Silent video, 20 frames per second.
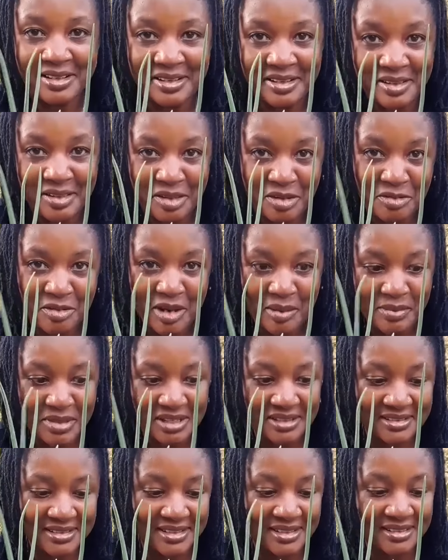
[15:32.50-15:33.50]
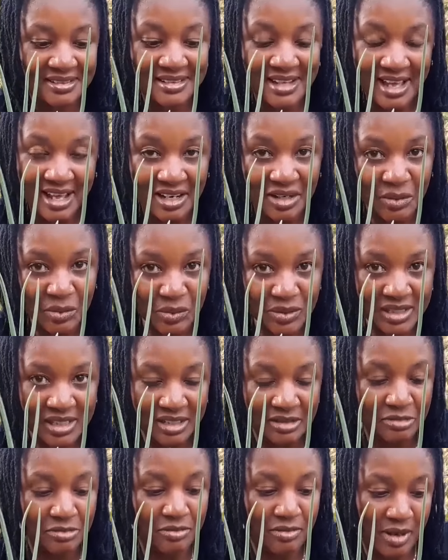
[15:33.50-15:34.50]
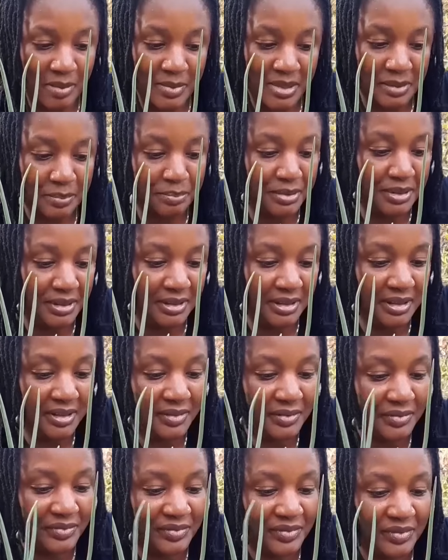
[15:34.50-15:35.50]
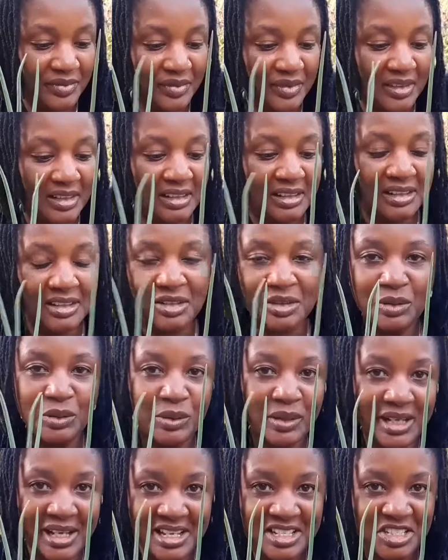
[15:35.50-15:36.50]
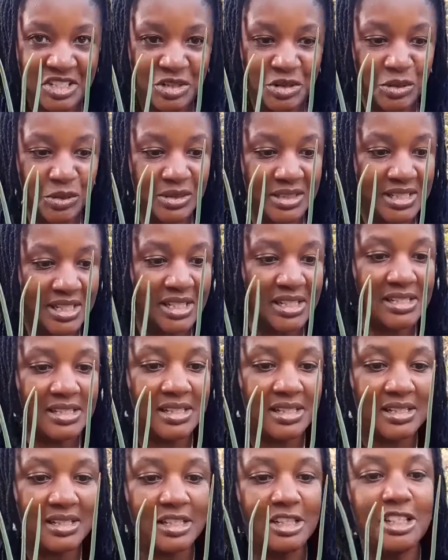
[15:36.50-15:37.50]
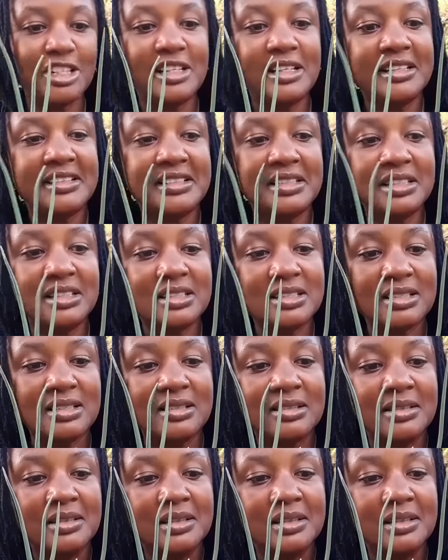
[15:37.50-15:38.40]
rabbit, diluted rabbit pee. No, guys, you don't taste it in your lettuce.